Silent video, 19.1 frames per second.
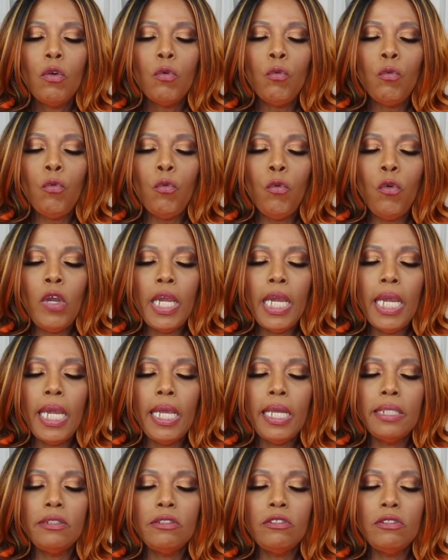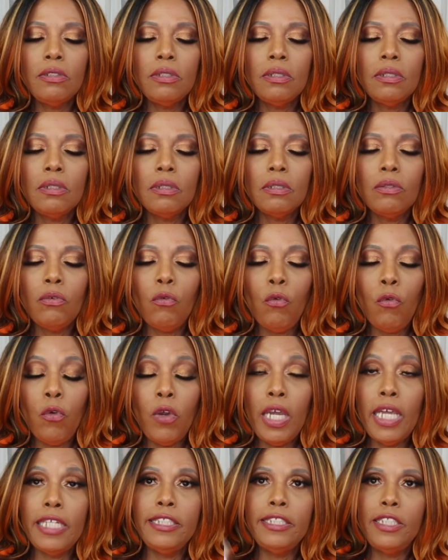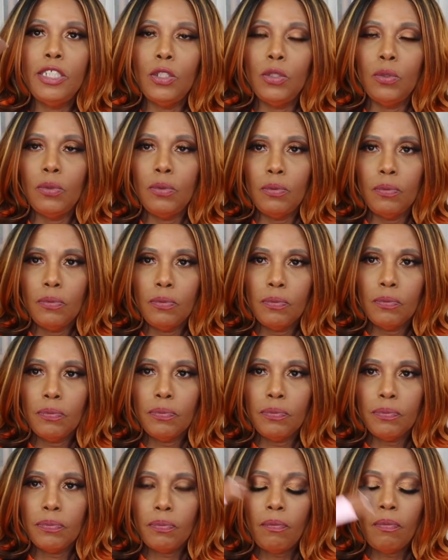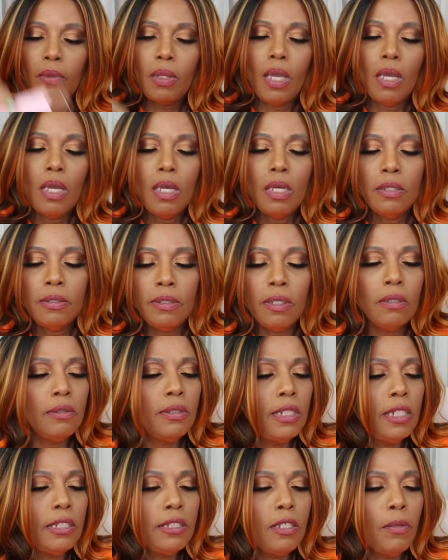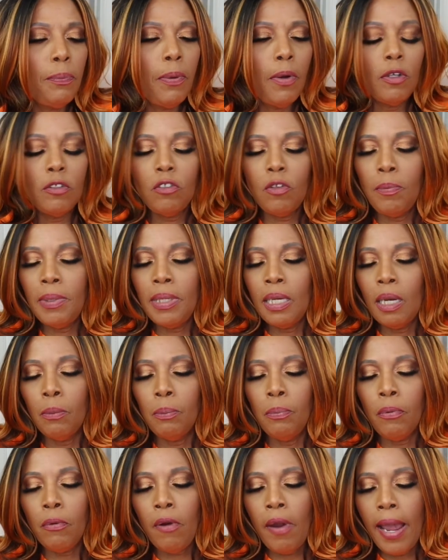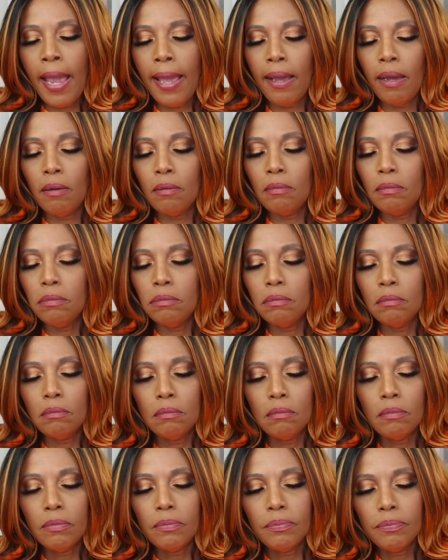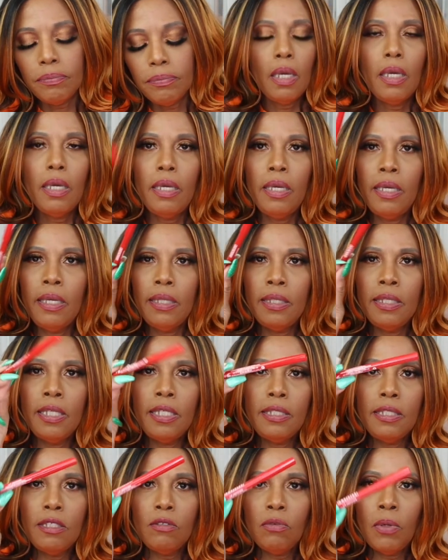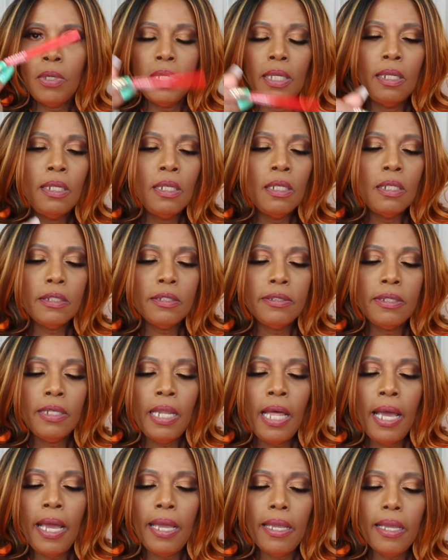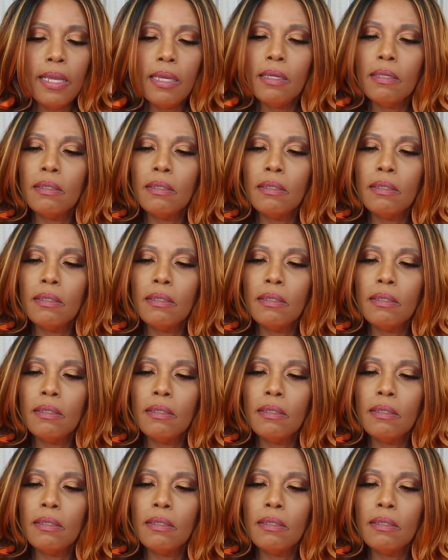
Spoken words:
Rendu. So this is supposed to be a brown. And this is what it looks like.